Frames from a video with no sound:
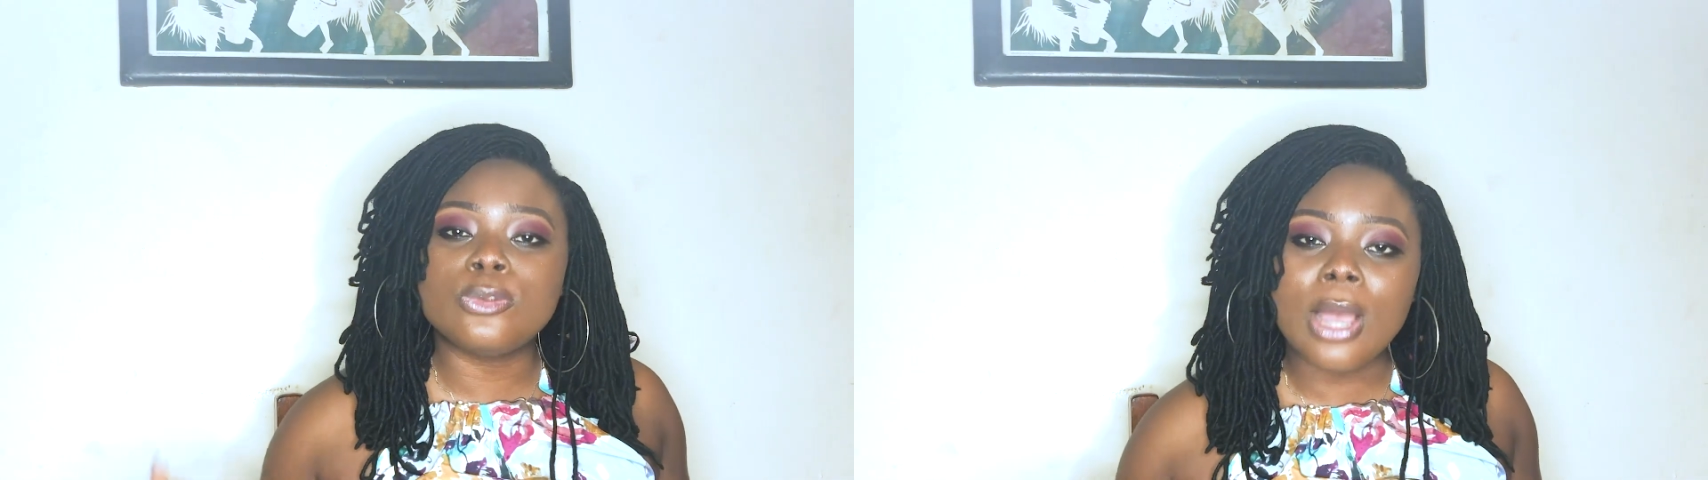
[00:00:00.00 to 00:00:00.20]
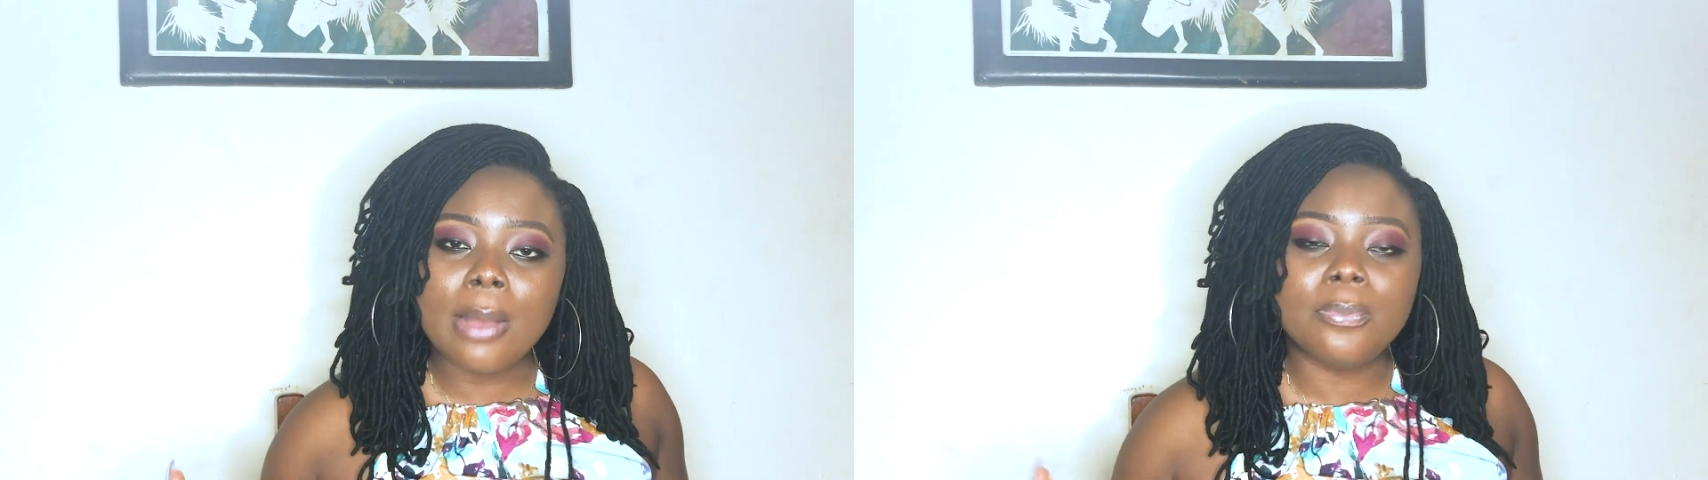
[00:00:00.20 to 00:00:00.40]

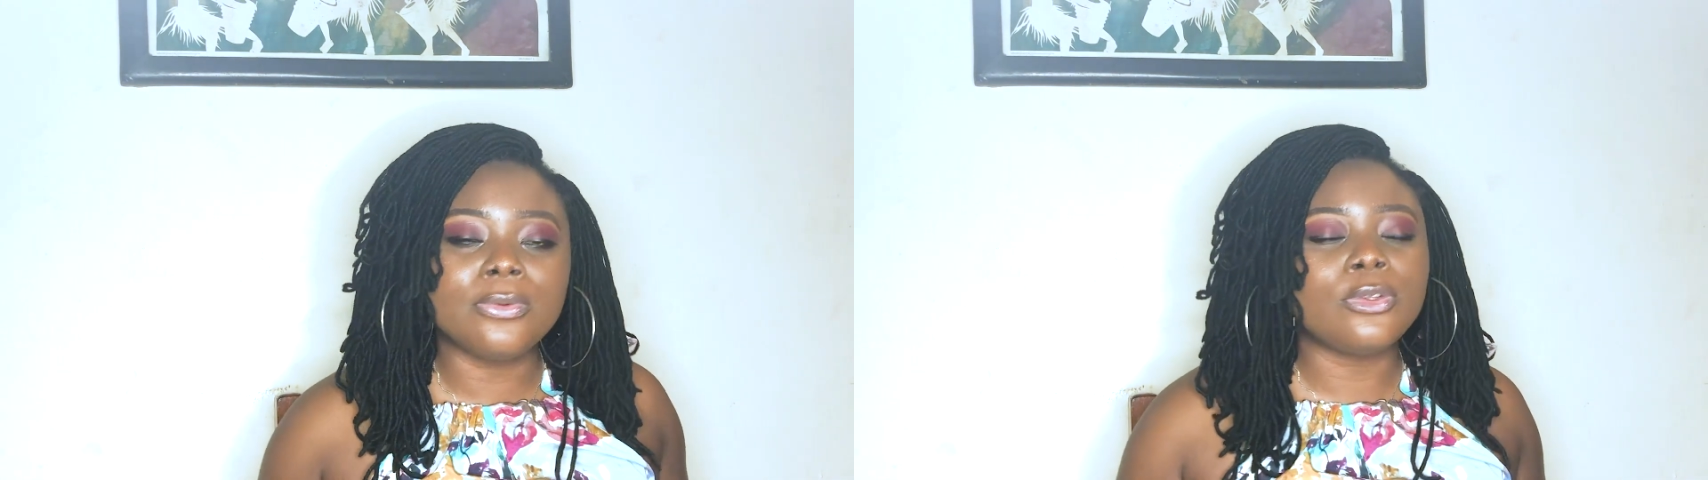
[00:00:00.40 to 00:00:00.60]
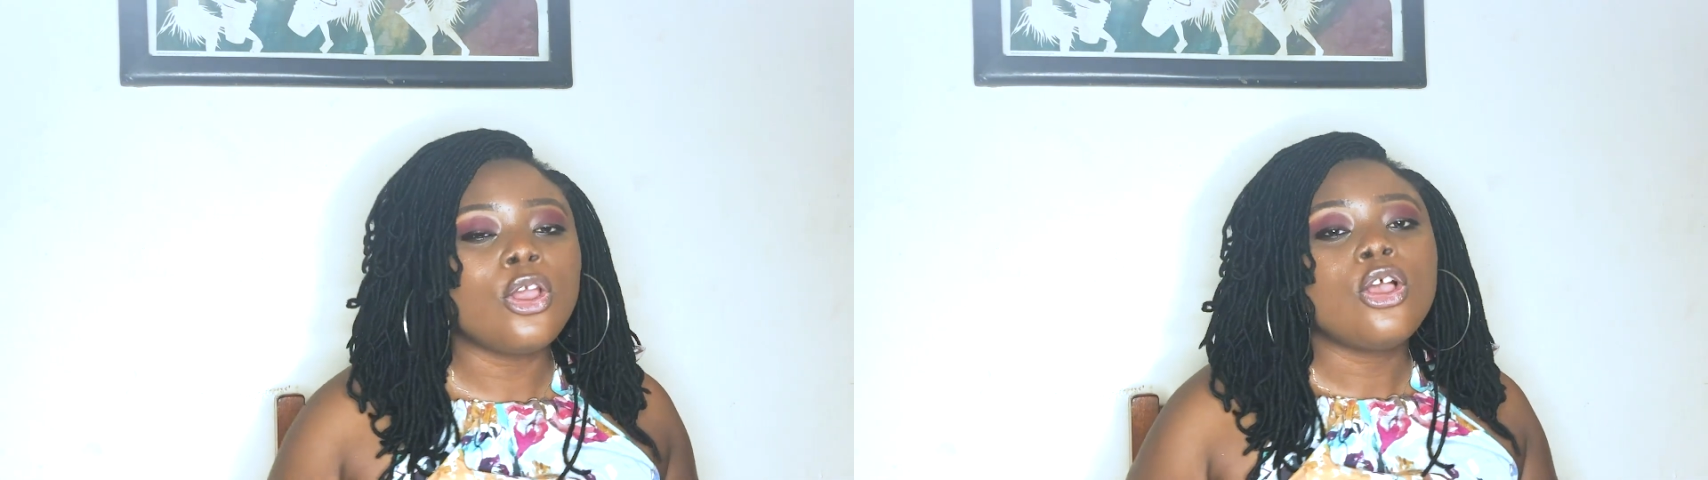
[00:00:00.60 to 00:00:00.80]

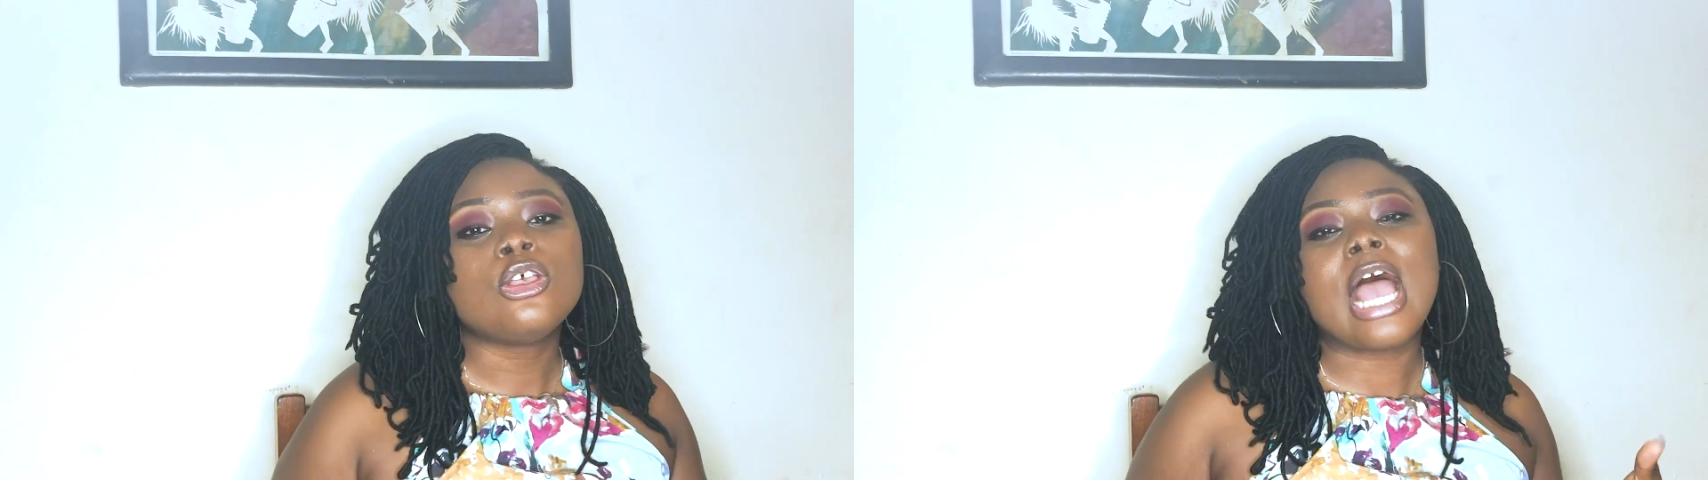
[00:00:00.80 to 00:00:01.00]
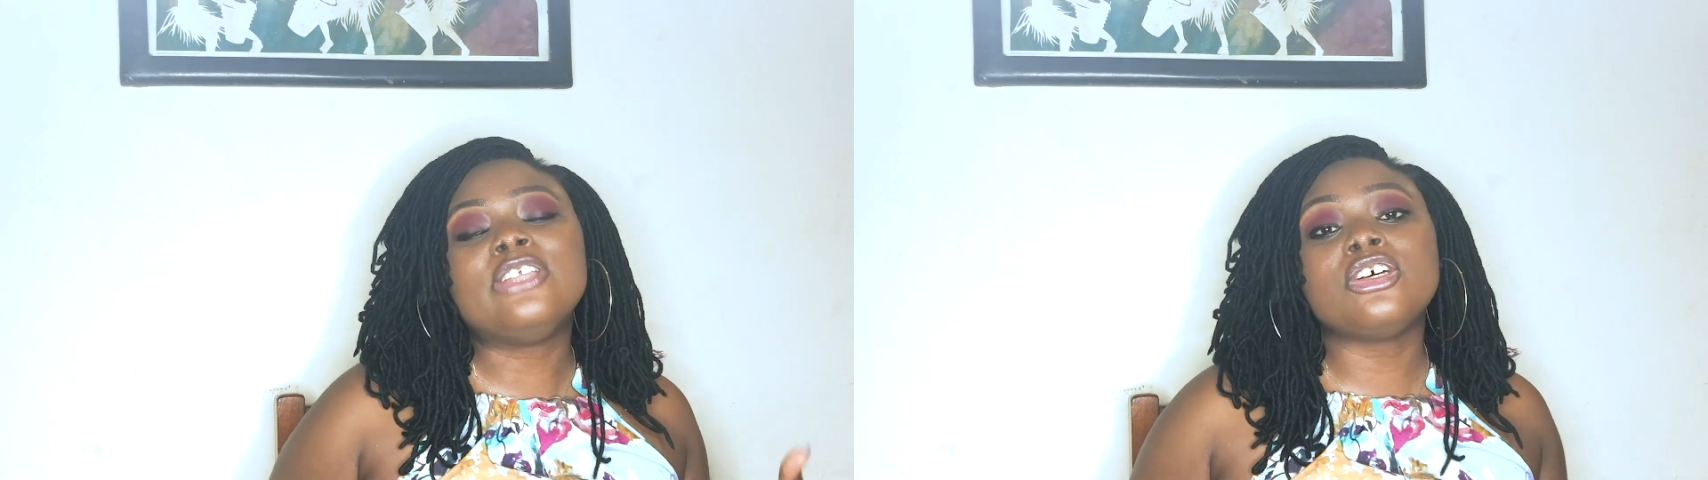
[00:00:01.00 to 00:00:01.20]
happen.
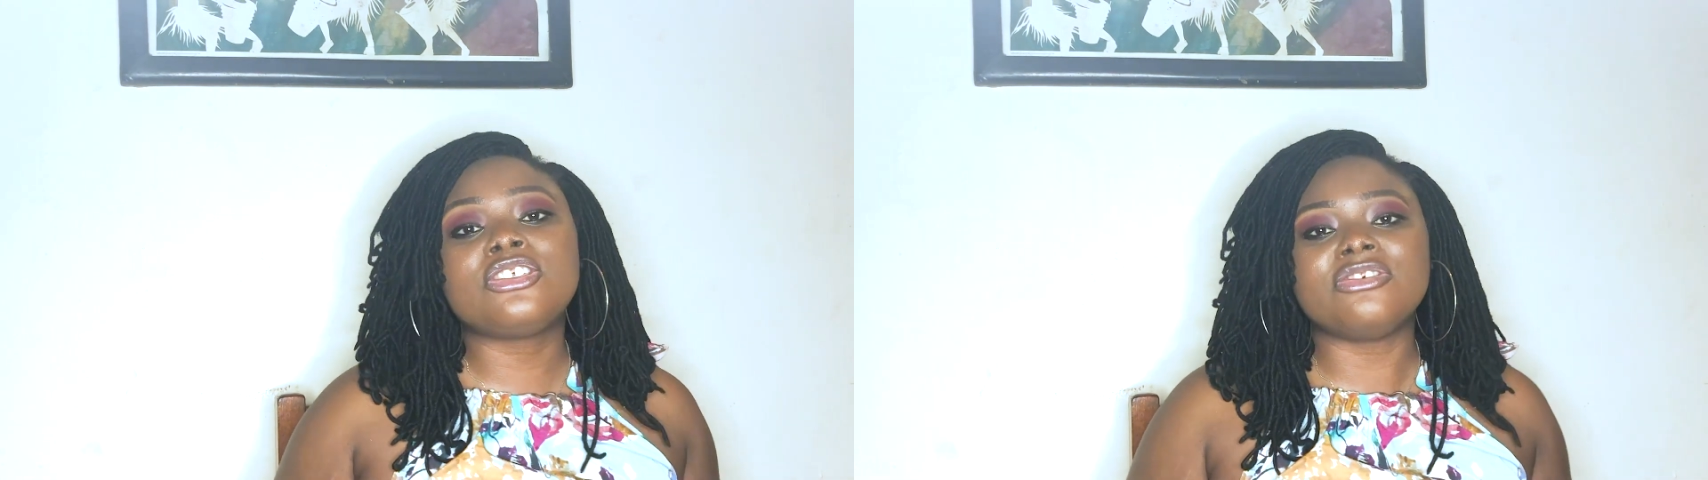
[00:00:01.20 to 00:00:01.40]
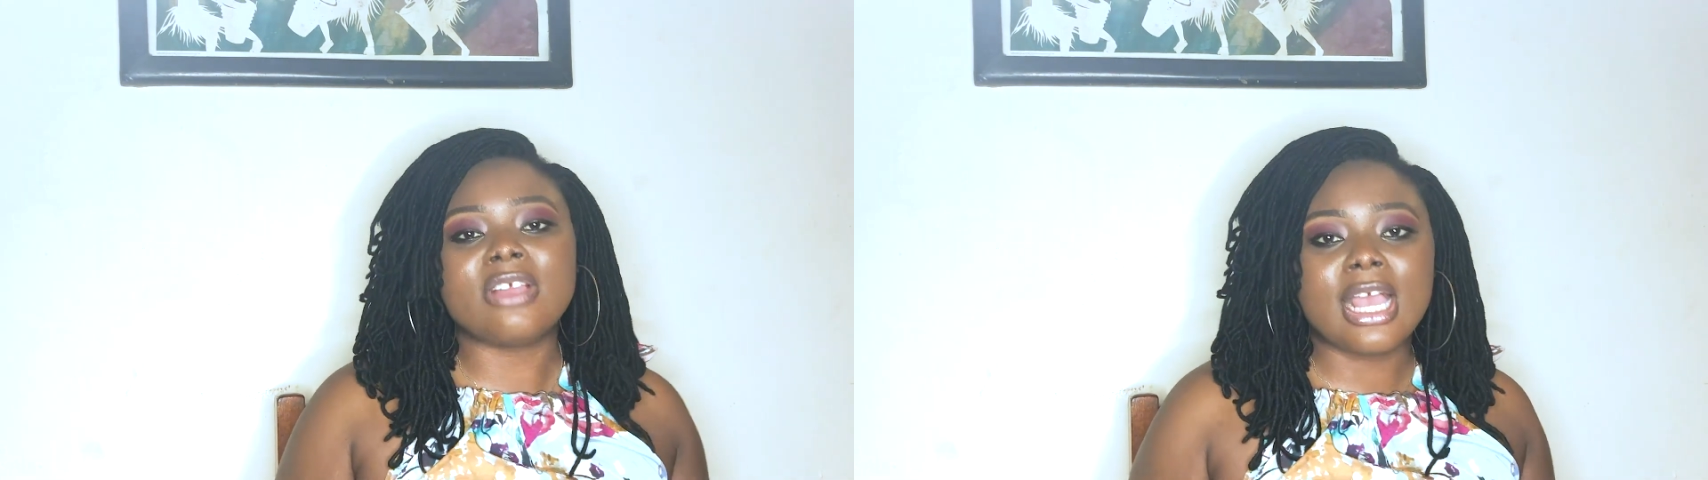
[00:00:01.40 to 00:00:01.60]
I
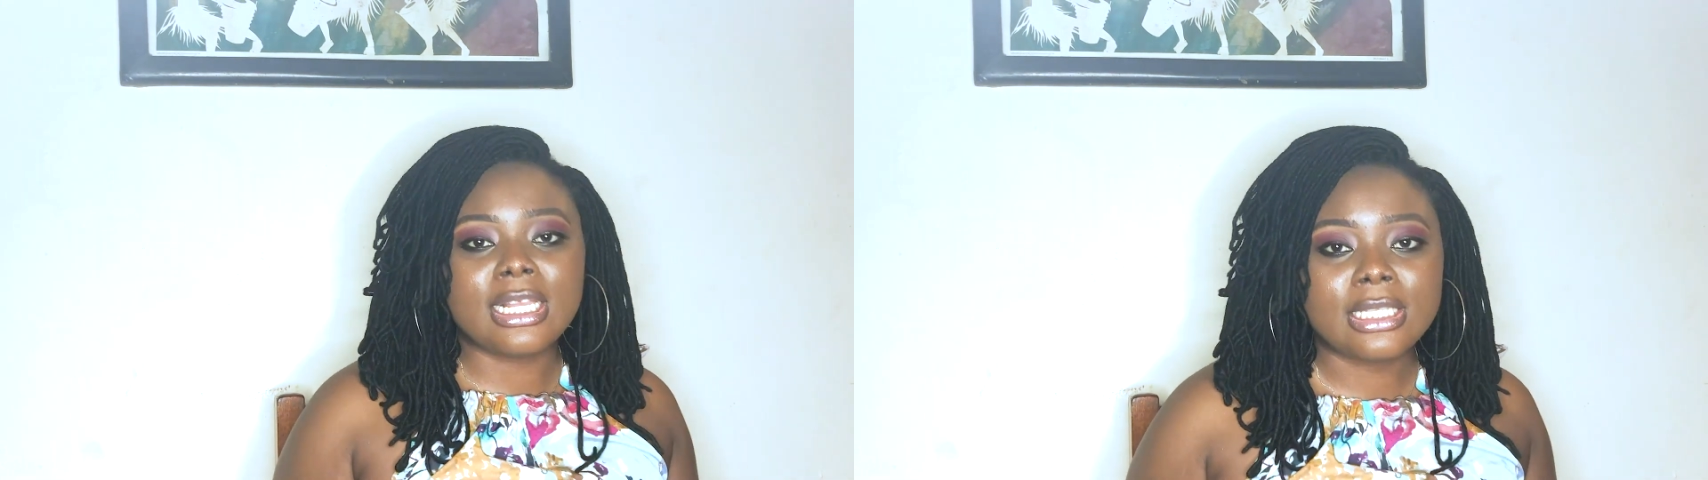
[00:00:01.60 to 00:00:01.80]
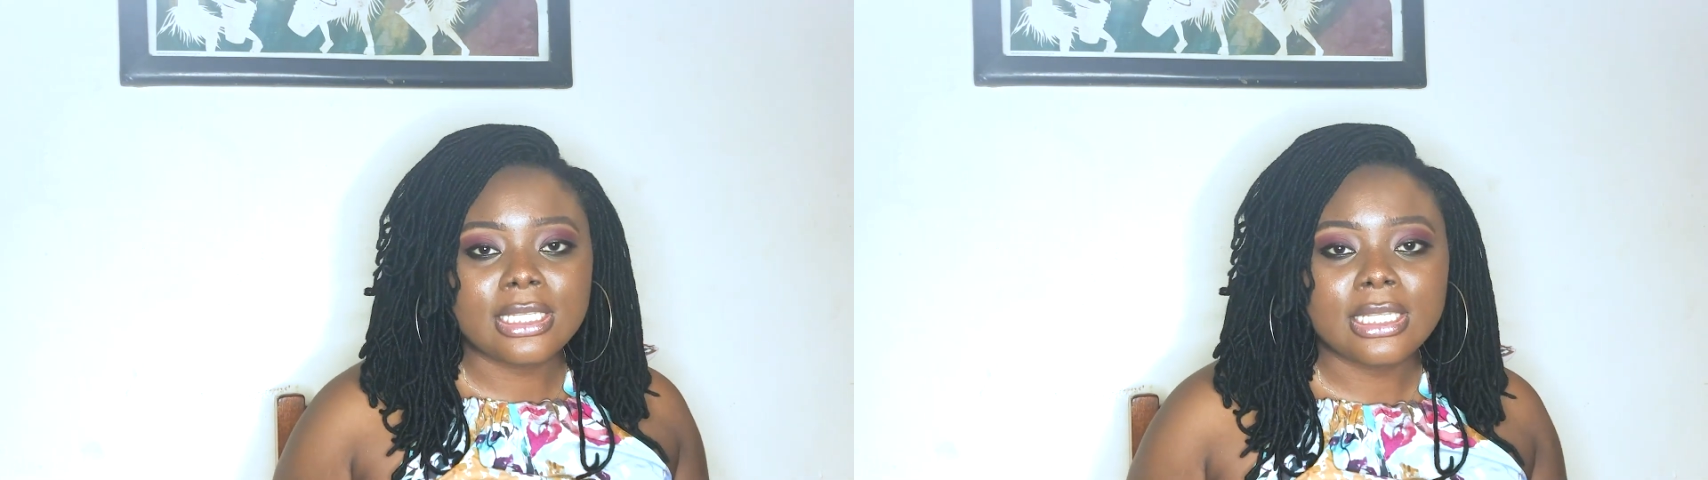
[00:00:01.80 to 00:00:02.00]
just ran.